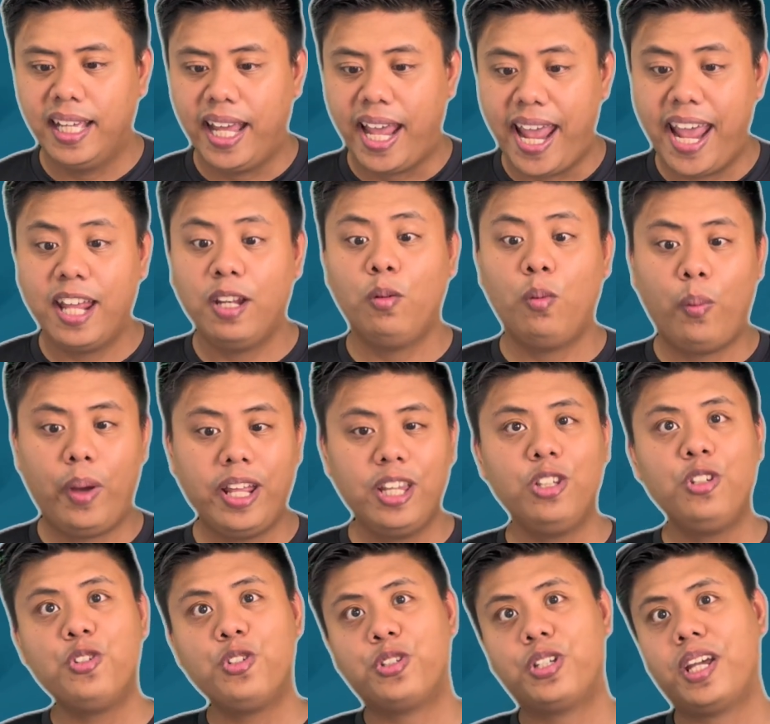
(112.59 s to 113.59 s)
And when
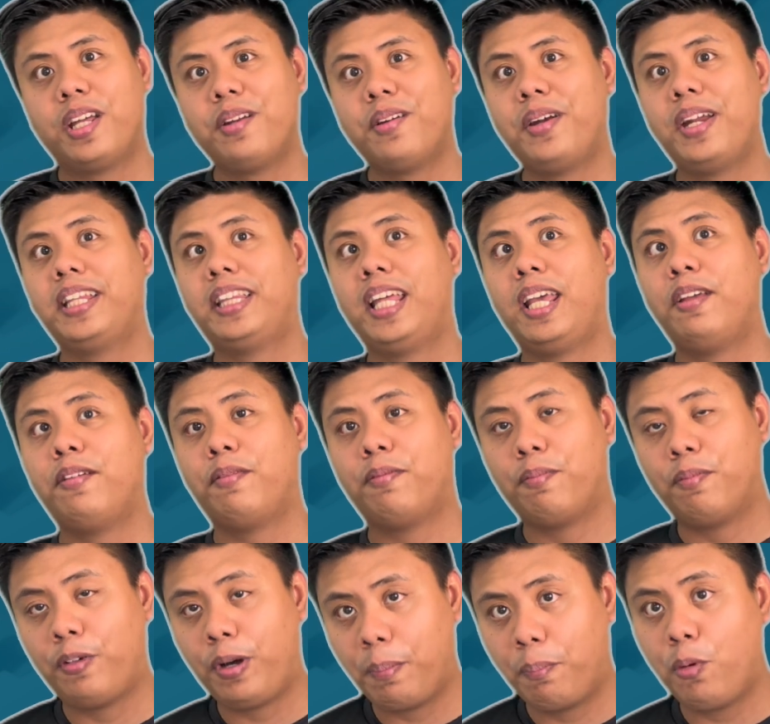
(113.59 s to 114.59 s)
you generate a
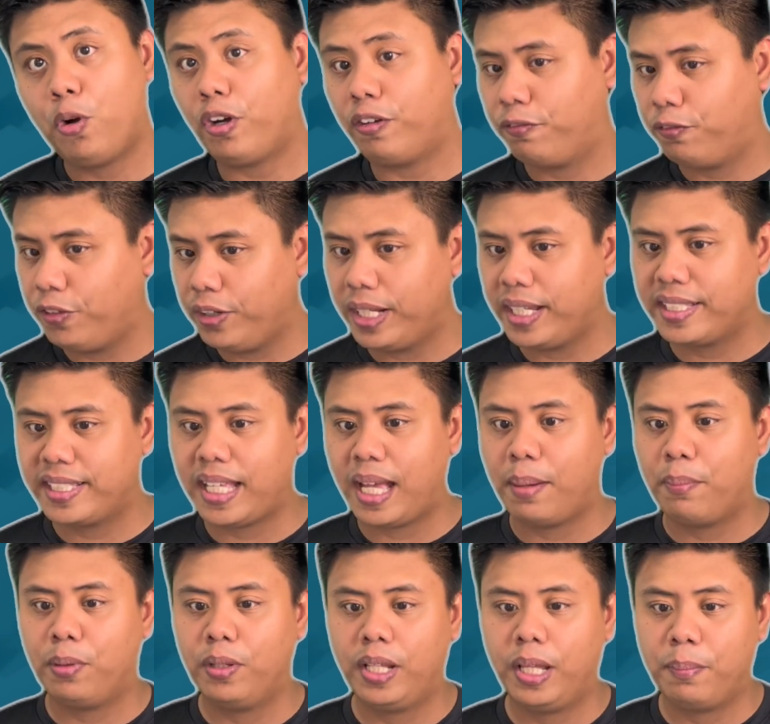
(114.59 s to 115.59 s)
report, for
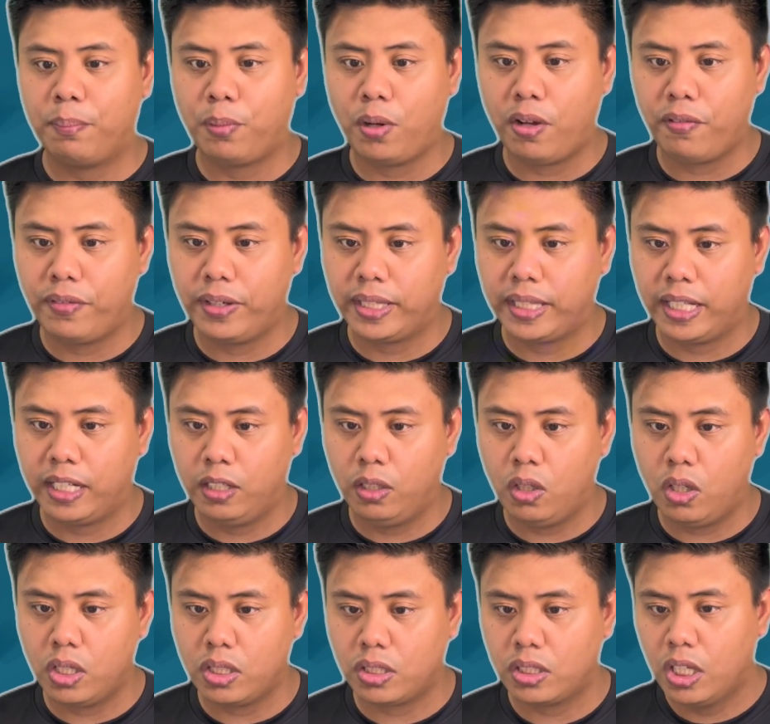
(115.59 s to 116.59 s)
example, a profit and
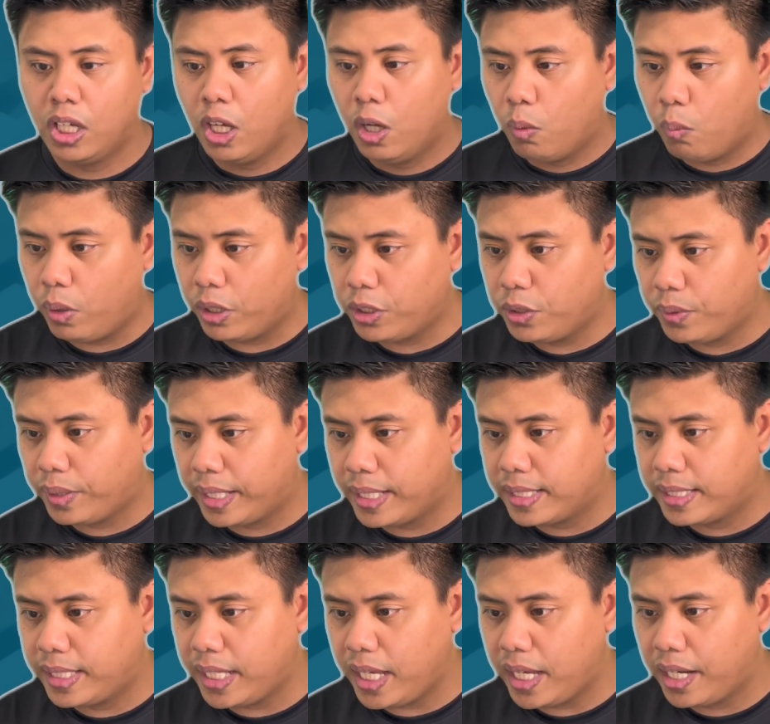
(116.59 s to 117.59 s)
loss, what you can
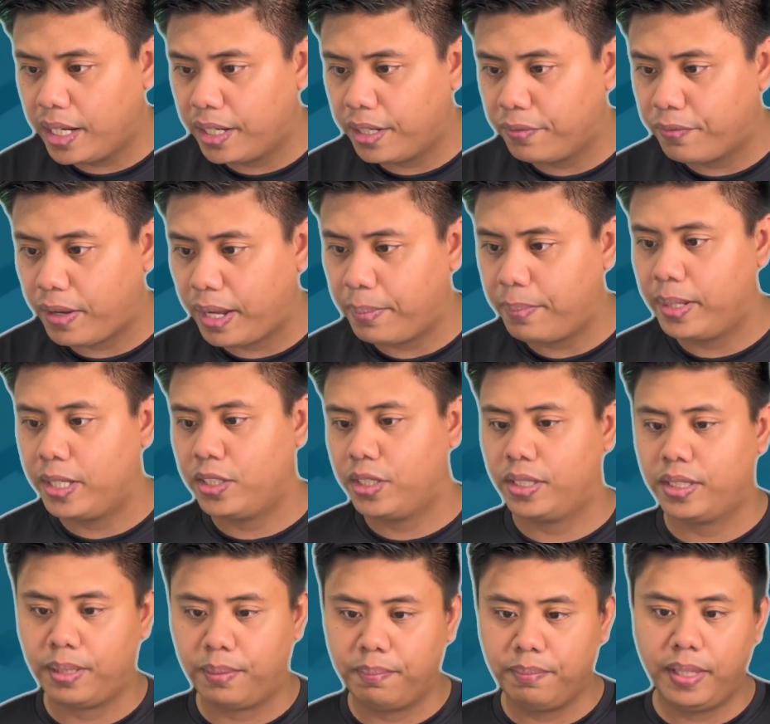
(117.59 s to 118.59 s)
see here, if I may
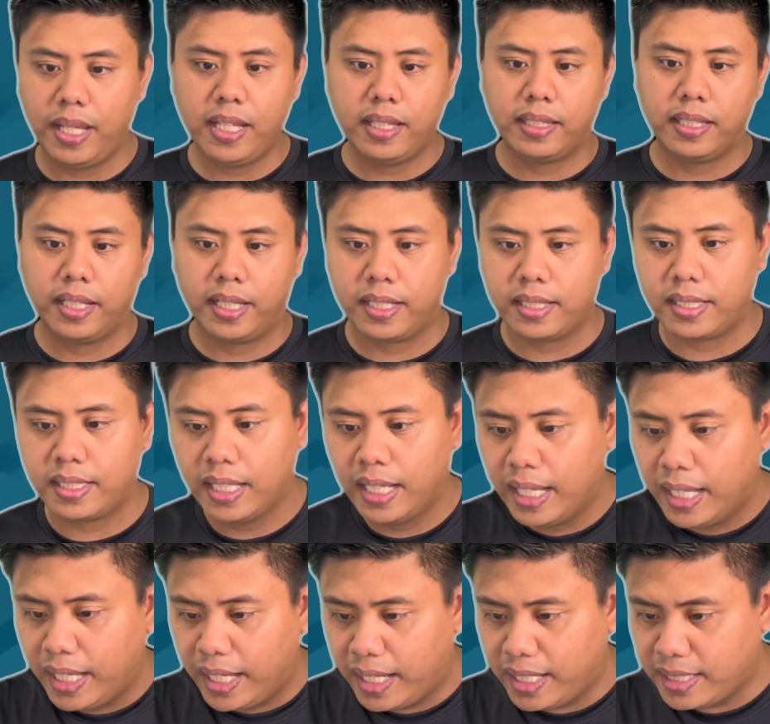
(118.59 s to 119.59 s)
just update this,
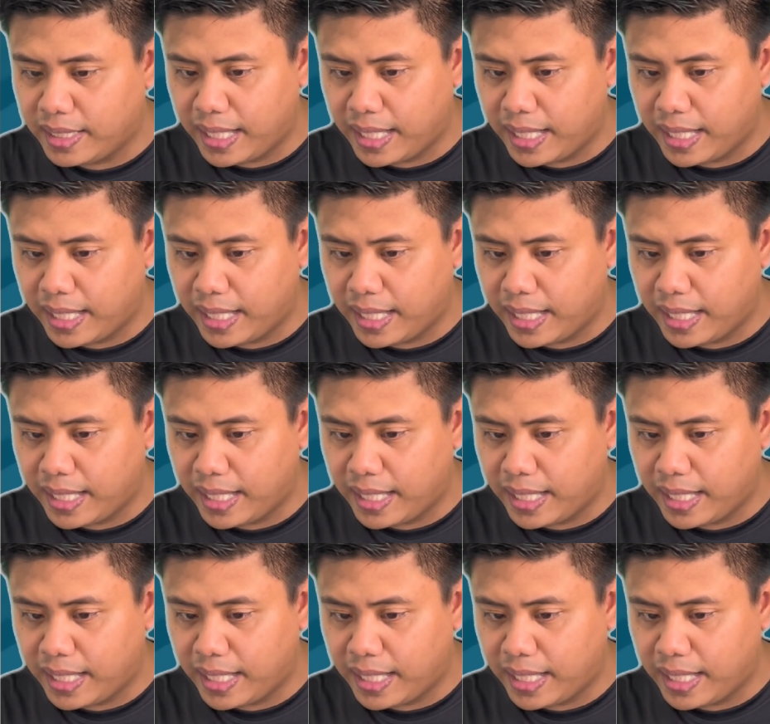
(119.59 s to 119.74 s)
is